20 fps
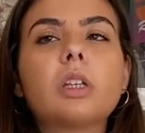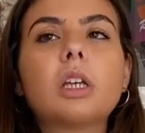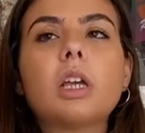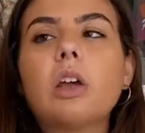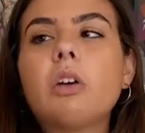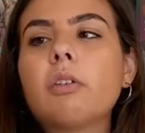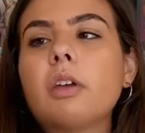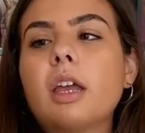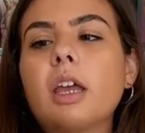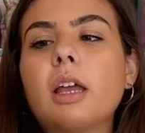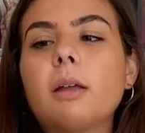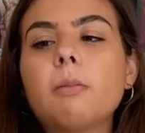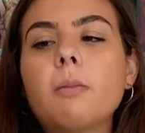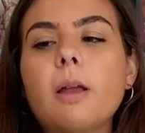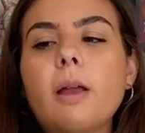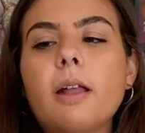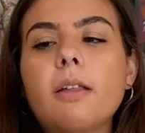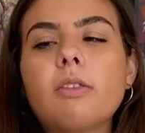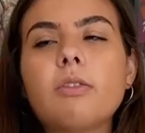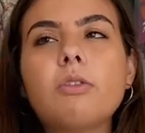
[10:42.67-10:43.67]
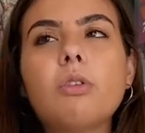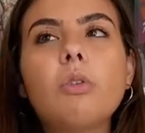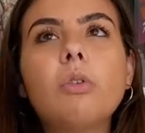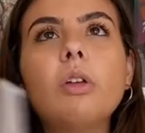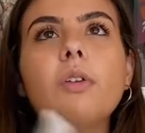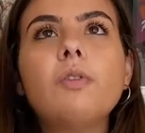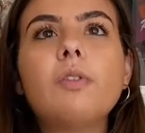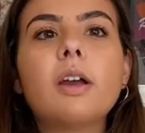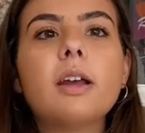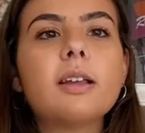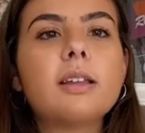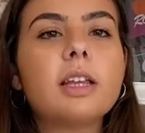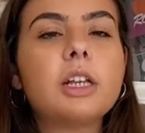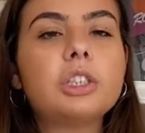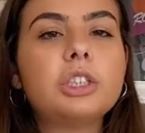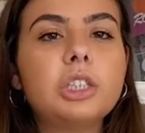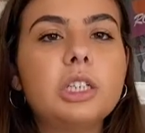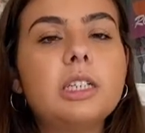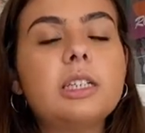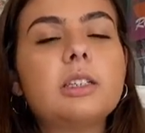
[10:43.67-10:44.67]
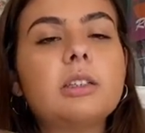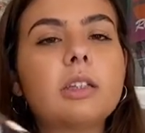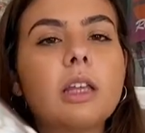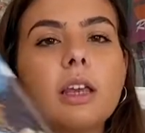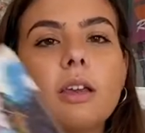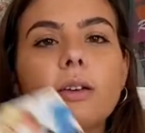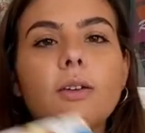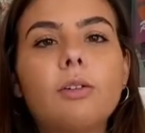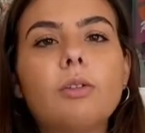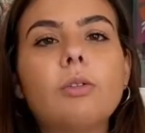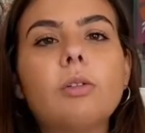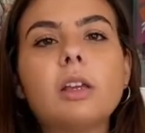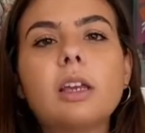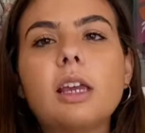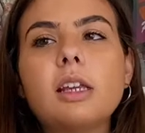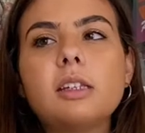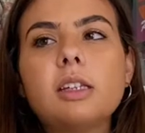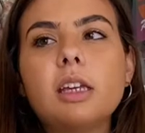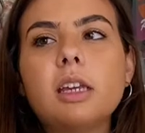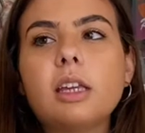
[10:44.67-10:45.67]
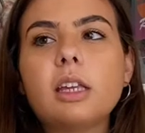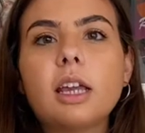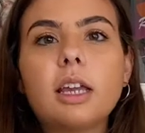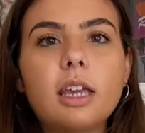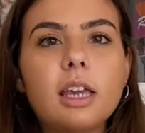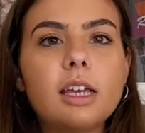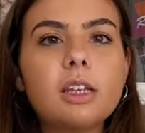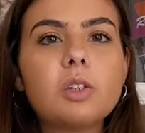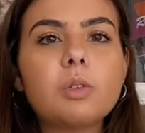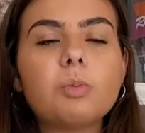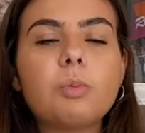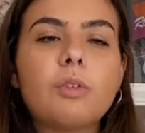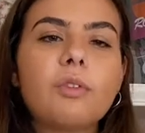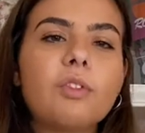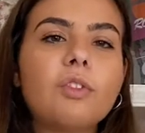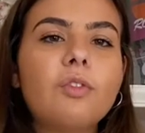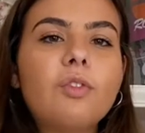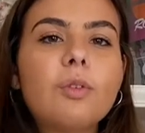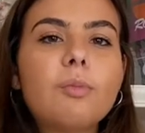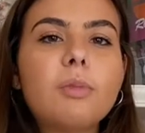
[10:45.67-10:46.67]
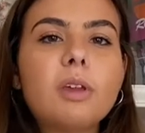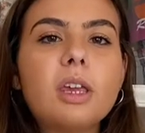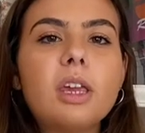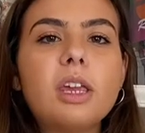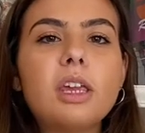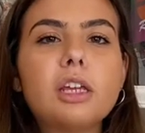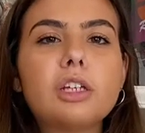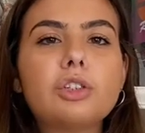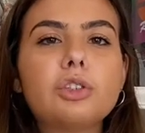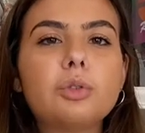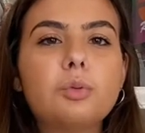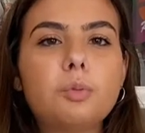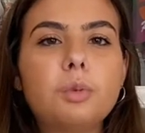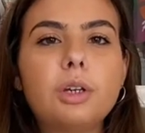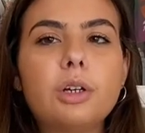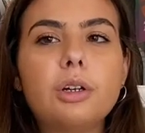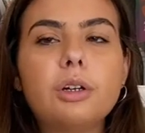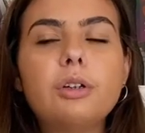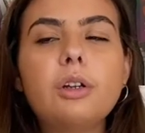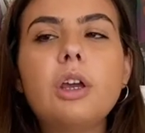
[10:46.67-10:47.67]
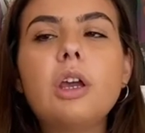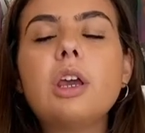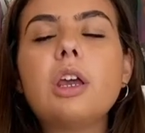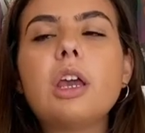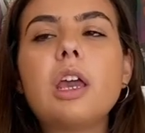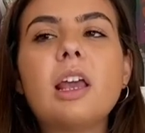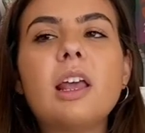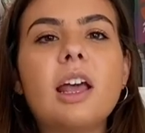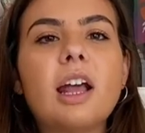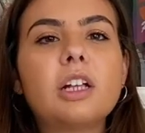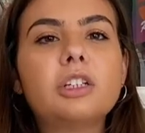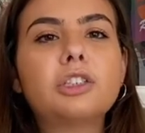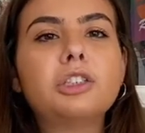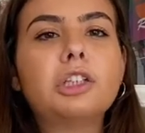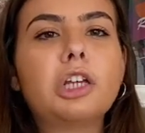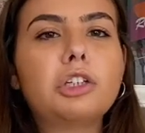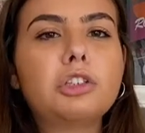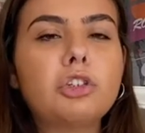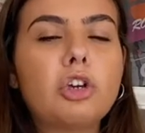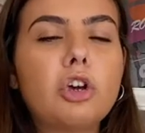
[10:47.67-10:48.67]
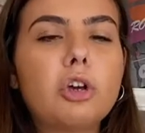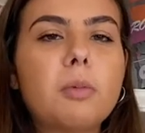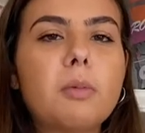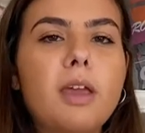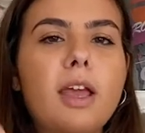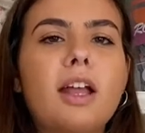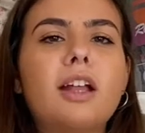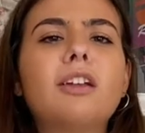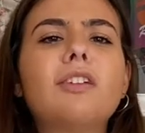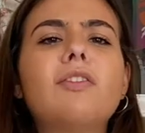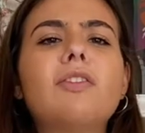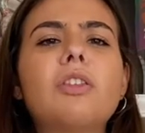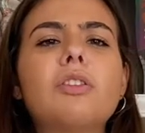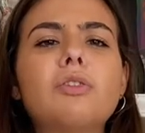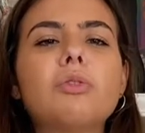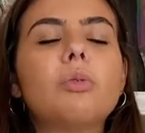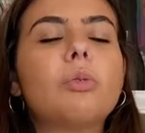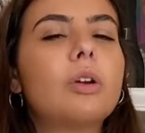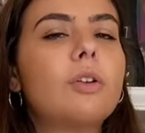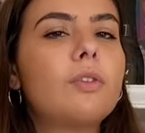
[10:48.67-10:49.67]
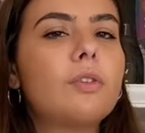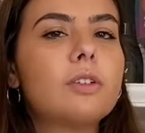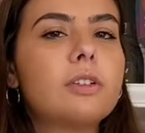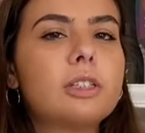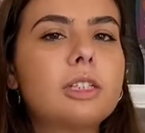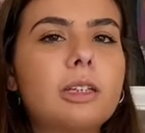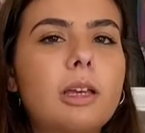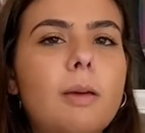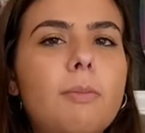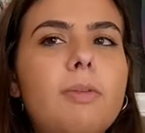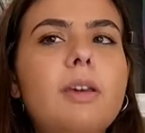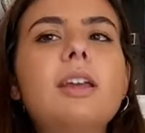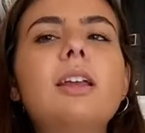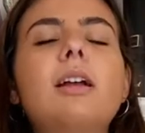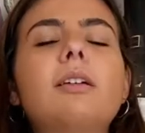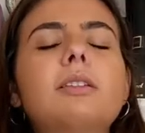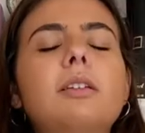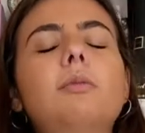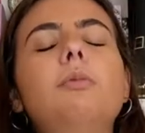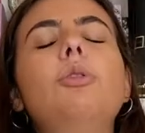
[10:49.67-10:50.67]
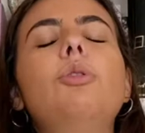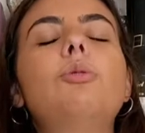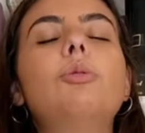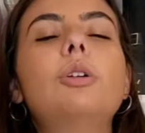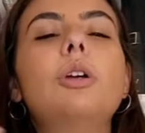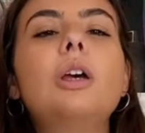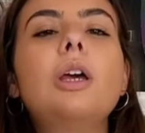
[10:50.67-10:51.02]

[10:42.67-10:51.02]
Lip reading: Okay, it's totally fine that she's like only 18, I guess, but for me it's just weird. It actually like took me out of the story for a bit. I was like, well,